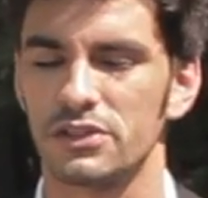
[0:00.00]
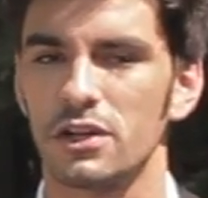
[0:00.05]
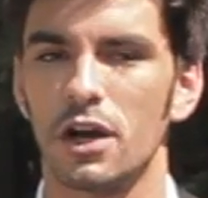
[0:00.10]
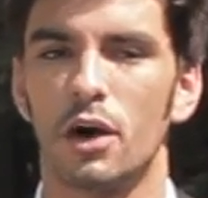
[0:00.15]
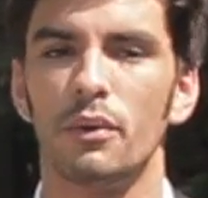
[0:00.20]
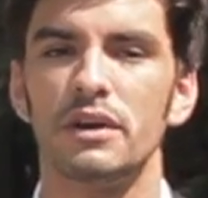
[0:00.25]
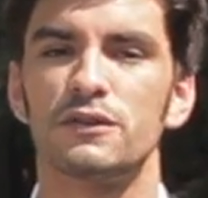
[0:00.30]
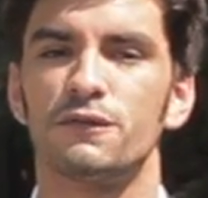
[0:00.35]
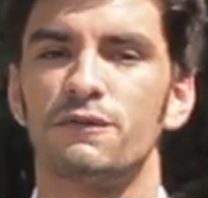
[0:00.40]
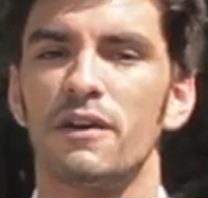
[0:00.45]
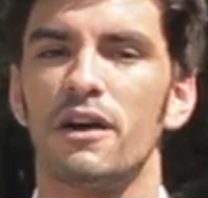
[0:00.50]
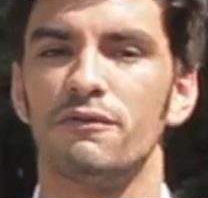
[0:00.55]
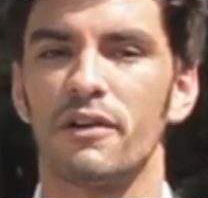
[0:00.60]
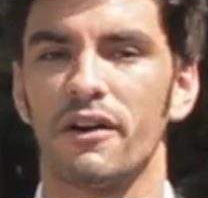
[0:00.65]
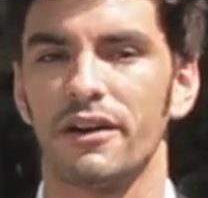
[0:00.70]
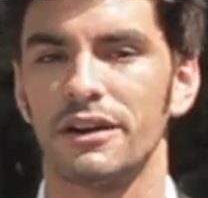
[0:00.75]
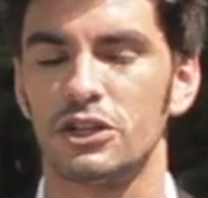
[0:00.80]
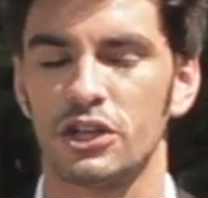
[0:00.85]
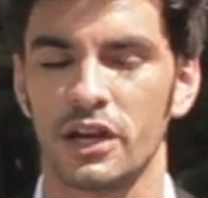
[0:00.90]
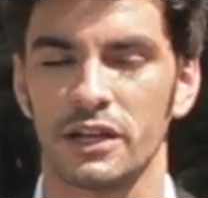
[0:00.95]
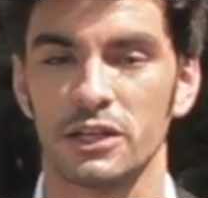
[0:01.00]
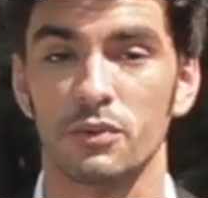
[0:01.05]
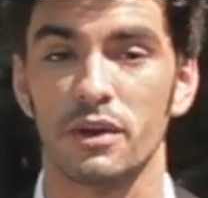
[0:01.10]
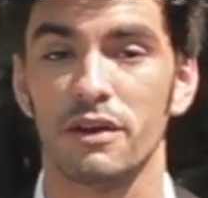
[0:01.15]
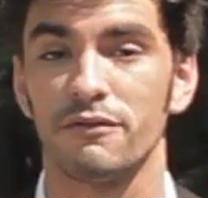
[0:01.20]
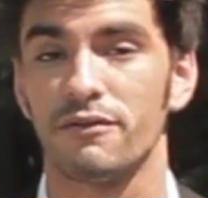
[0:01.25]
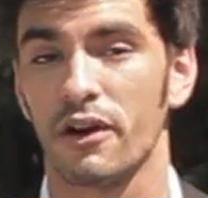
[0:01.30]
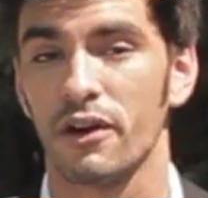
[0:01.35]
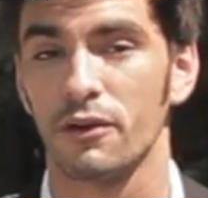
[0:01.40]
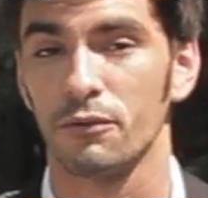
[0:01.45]
It always felt very genuine
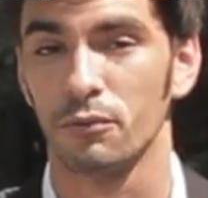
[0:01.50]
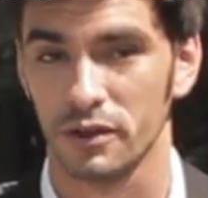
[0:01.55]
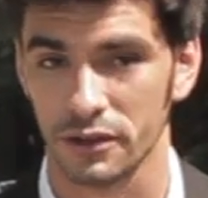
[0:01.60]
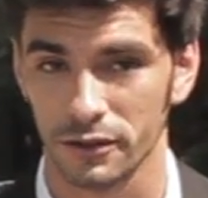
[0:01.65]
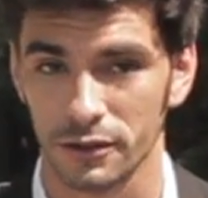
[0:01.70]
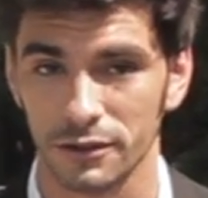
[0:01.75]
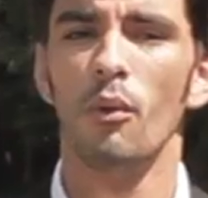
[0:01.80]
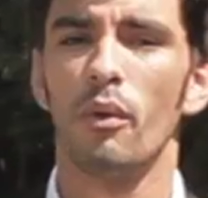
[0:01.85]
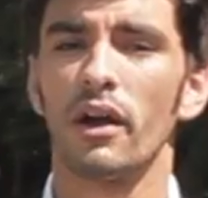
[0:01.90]
and very real.